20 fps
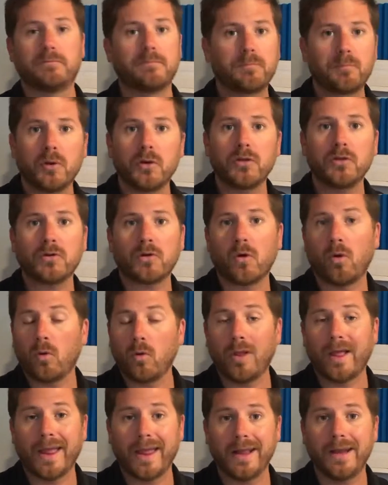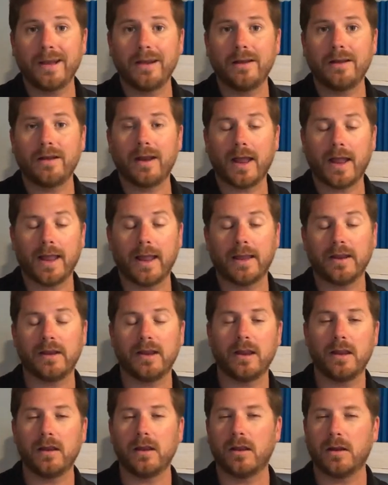put your whole head in it and
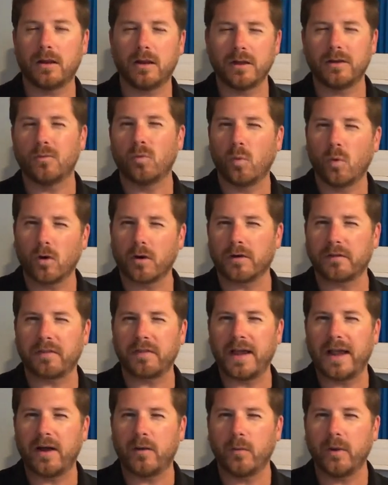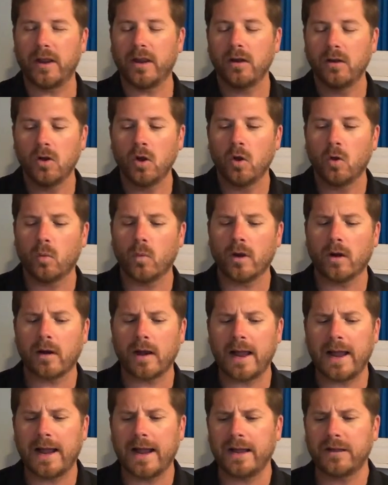it, it, can work that way.
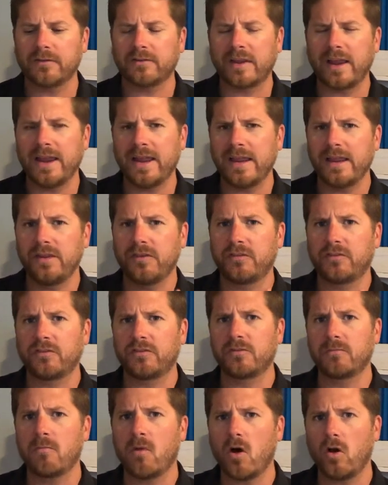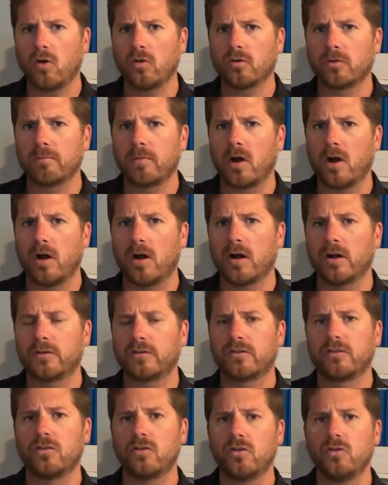Whereas a smaller
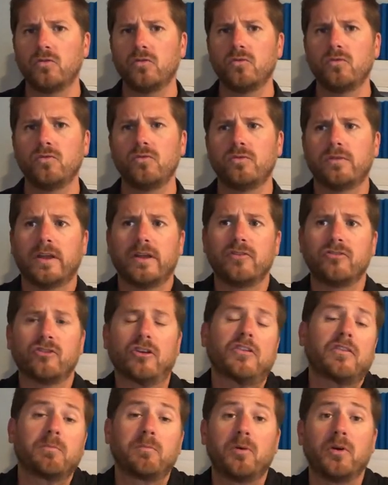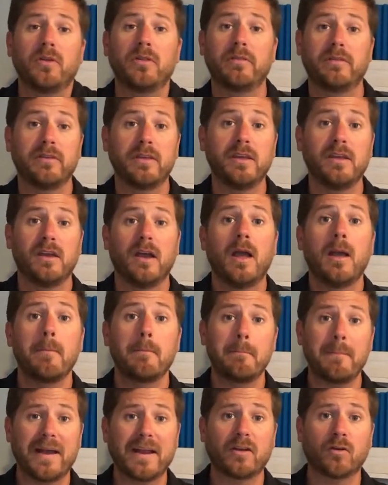box, you can just put the
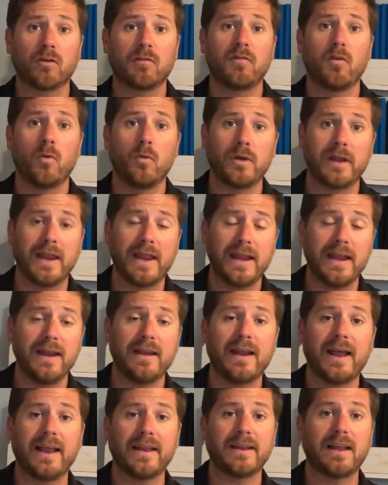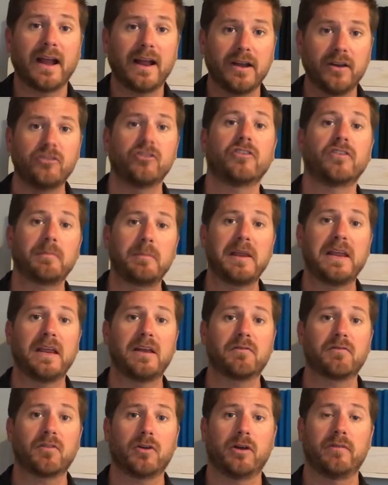microphone in it and kind of just speak
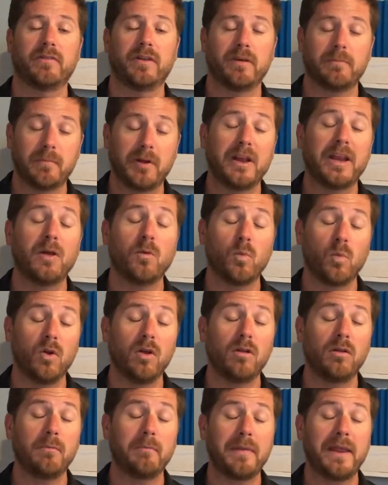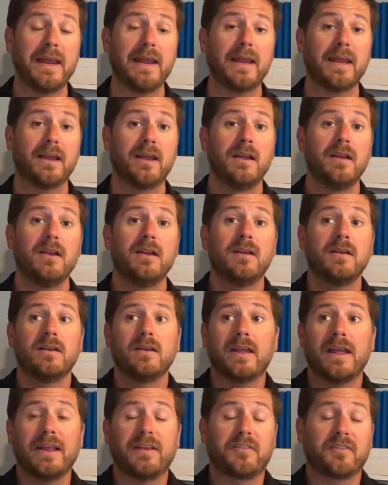in front of it, but it will make
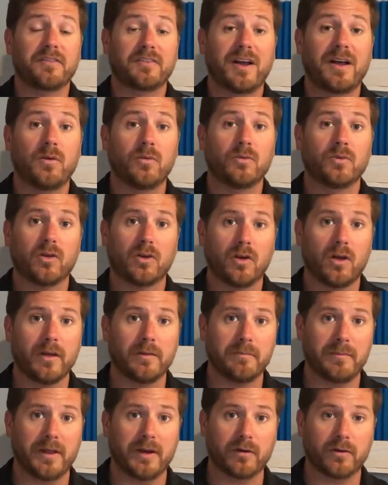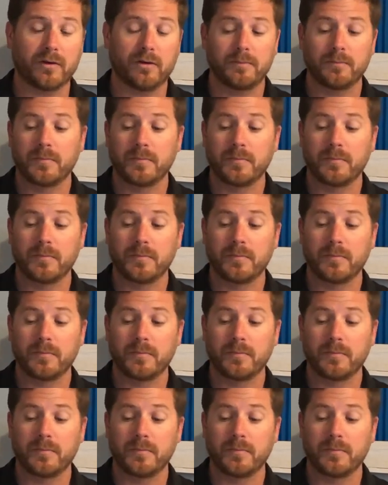it sound a lot better.